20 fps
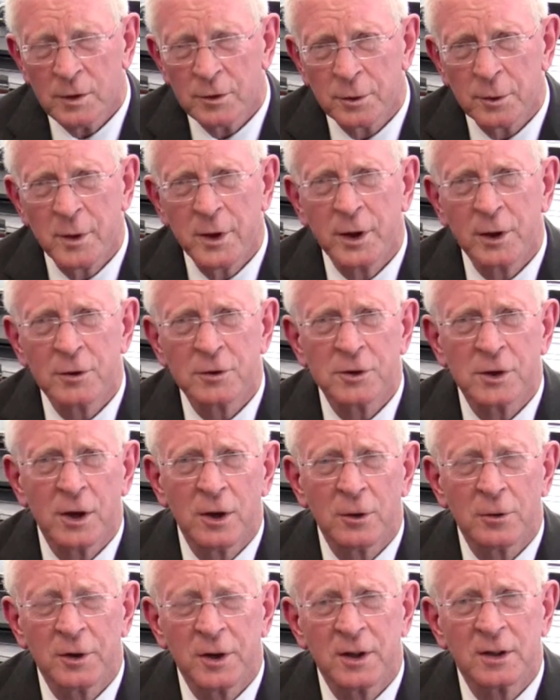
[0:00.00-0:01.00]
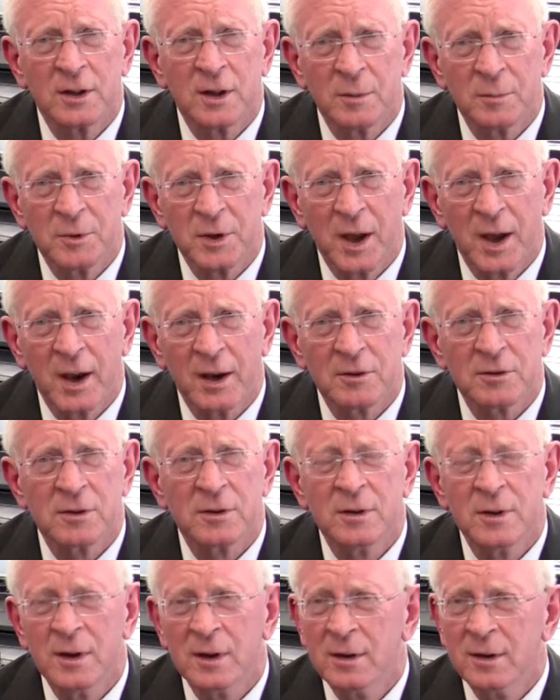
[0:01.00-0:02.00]
3 years old income
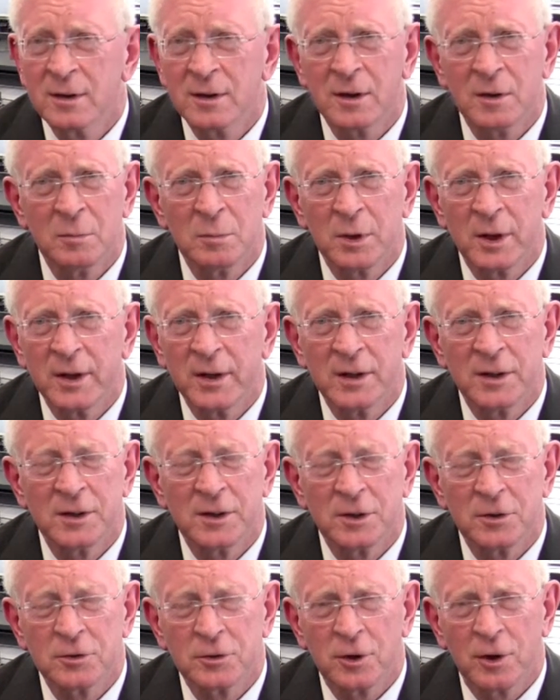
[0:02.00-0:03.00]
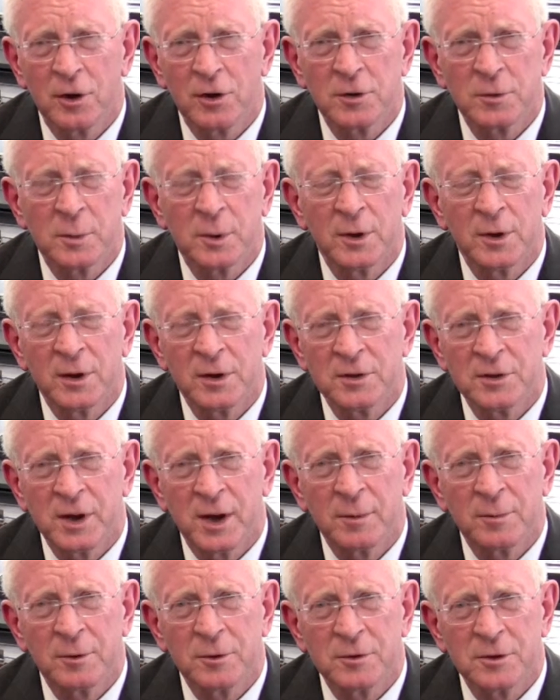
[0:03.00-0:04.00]
tax, completely dischargeable in
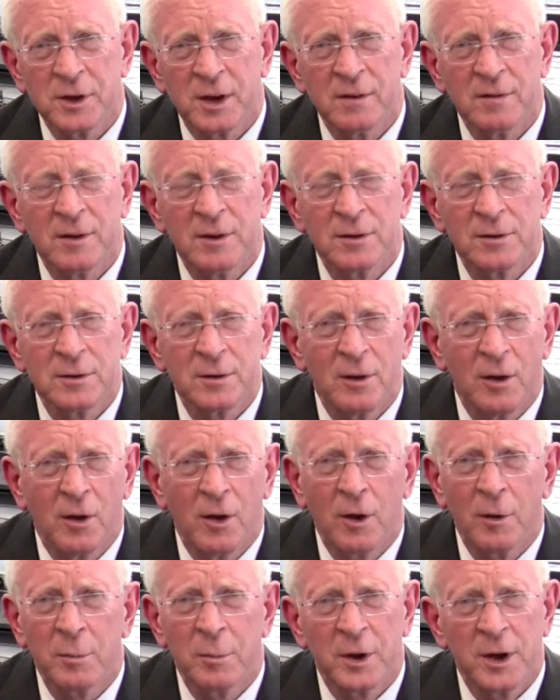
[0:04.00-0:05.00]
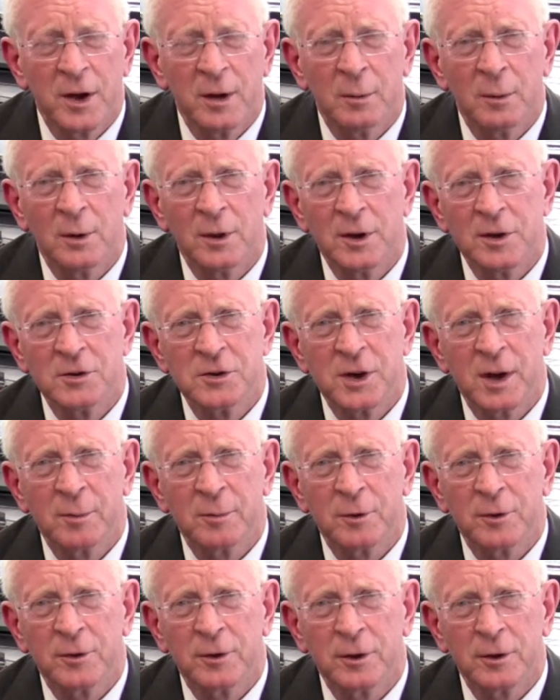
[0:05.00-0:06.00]
Chapter 7 or payable in
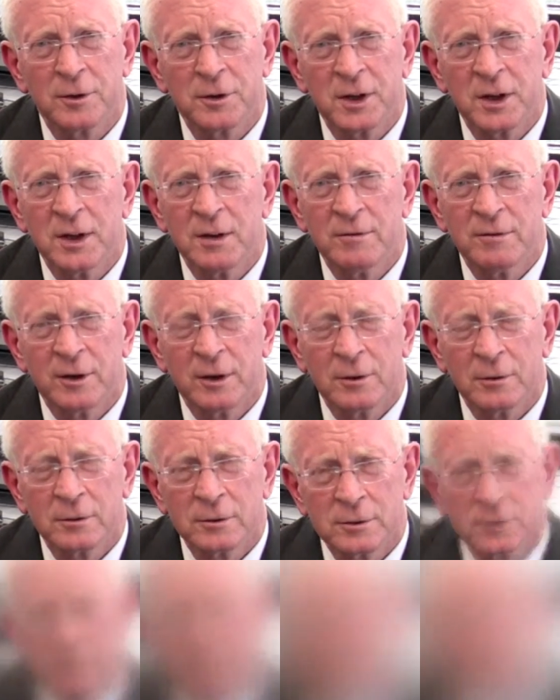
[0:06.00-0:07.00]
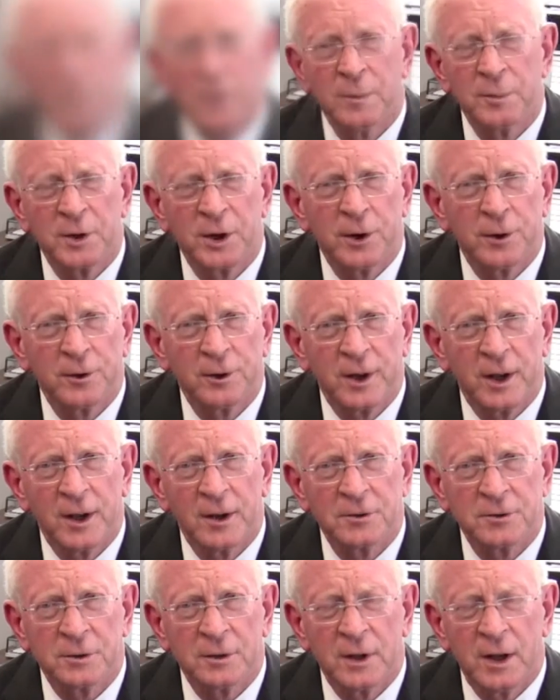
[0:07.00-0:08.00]
Chapter 13, folks. Hello, I'm Darrell
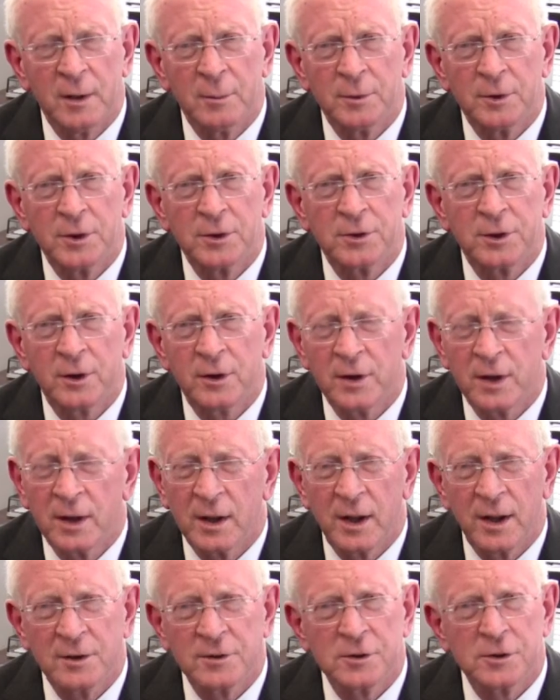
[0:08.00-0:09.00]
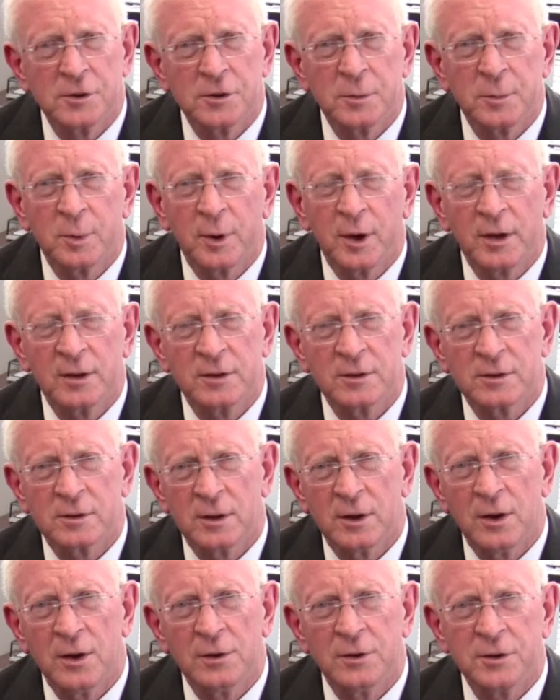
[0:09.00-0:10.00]
Castle. I'm an attorney licensed to practice
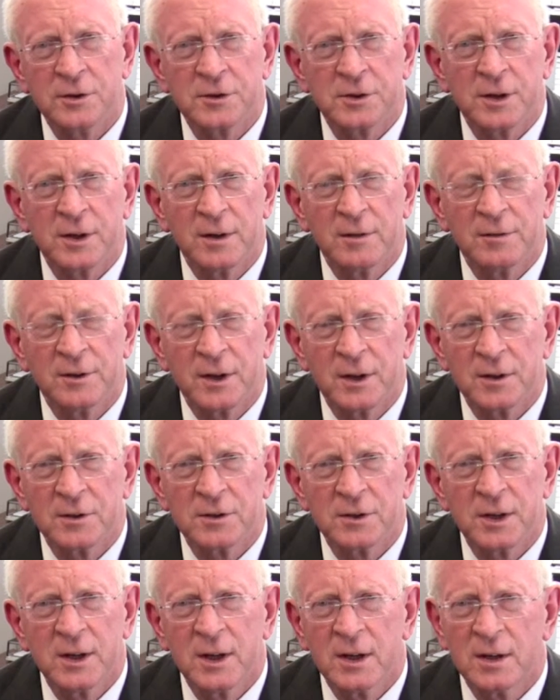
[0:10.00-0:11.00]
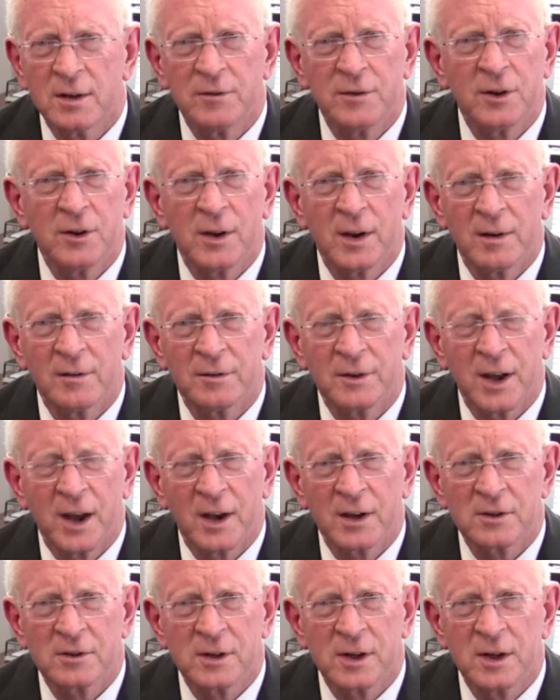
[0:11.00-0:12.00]
law in the state of Tennessee, and if you have
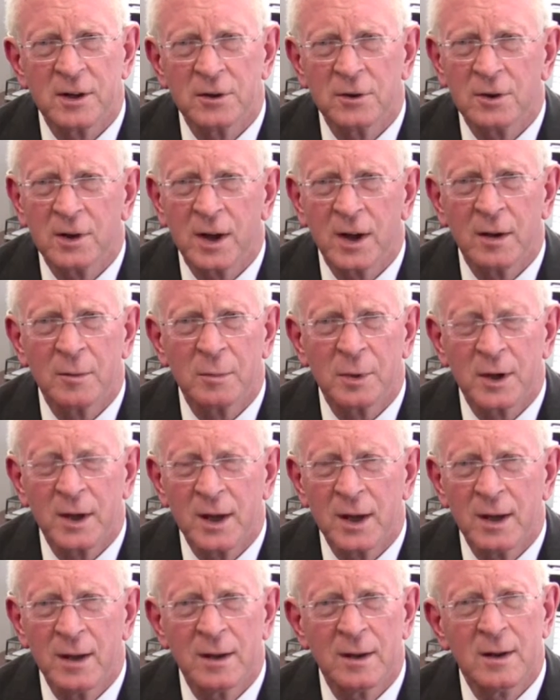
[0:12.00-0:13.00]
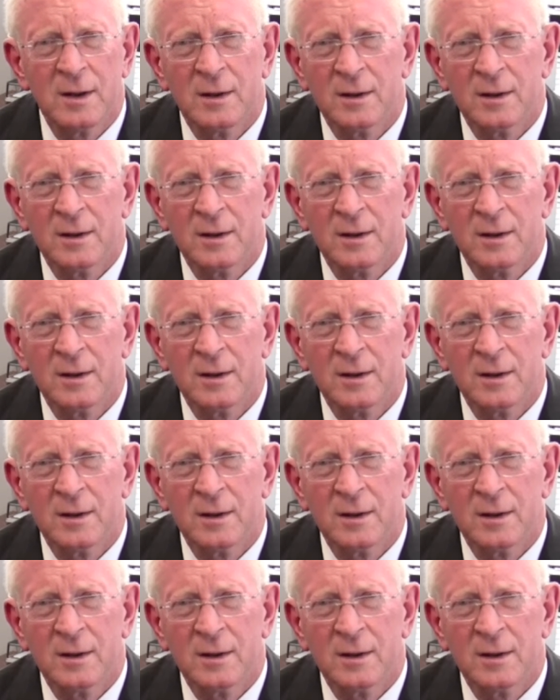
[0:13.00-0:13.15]
tax debt you can't pay,